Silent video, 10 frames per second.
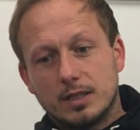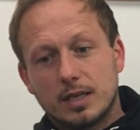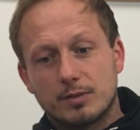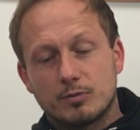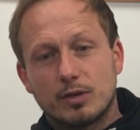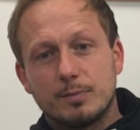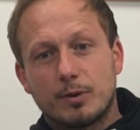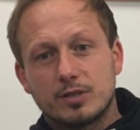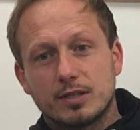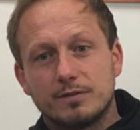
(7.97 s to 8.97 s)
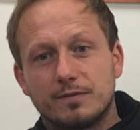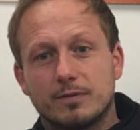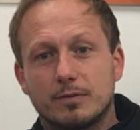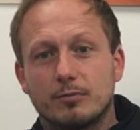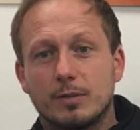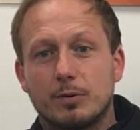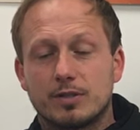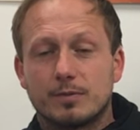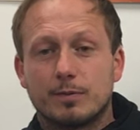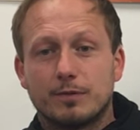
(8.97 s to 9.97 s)
Yeah, it was a really positive, really
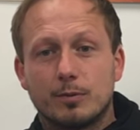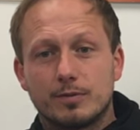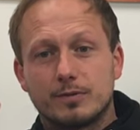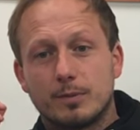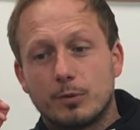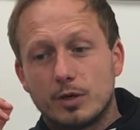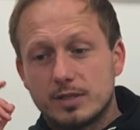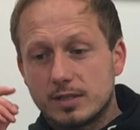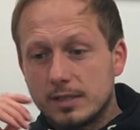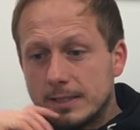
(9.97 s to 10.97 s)
positive performance from the boys.